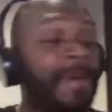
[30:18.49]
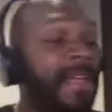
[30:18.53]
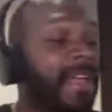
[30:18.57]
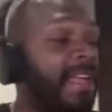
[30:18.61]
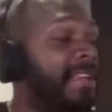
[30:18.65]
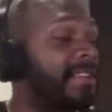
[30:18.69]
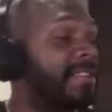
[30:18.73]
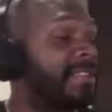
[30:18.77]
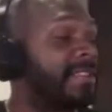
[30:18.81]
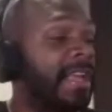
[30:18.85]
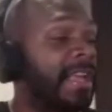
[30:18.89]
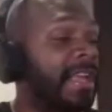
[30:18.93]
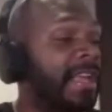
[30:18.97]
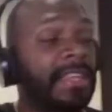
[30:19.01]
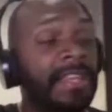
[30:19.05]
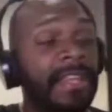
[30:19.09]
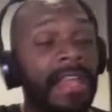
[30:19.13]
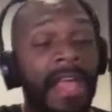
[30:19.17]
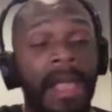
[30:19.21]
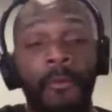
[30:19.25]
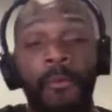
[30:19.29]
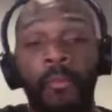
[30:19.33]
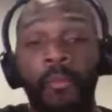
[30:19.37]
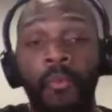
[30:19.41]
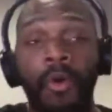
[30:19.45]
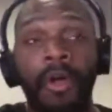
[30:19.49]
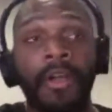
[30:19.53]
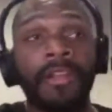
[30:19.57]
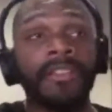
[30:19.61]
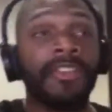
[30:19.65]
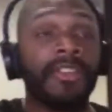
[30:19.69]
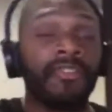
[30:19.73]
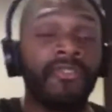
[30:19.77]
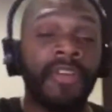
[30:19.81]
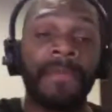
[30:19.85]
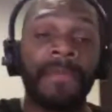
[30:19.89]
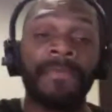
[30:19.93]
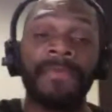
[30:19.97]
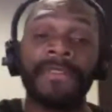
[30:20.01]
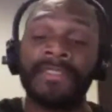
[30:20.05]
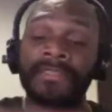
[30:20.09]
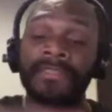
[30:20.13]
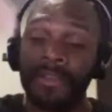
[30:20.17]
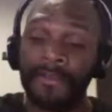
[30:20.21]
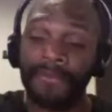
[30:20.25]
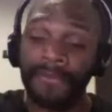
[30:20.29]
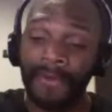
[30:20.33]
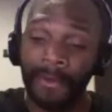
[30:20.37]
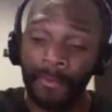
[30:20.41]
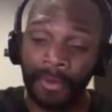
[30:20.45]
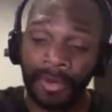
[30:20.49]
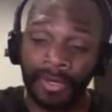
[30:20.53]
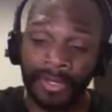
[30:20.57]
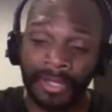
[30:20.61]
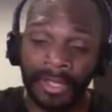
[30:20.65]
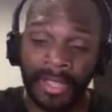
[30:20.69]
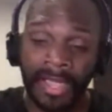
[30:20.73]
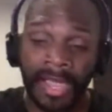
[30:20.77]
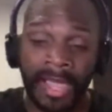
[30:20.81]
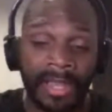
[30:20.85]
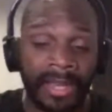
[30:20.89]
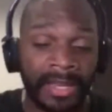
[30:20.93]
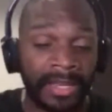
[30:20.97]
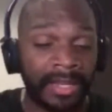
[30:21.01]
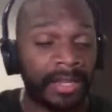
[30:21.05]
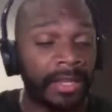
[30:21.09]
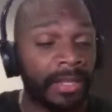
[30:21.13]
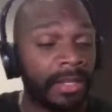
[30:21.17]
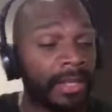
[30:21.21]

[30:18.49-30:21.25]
I want to grab this stuff. I want to edit it.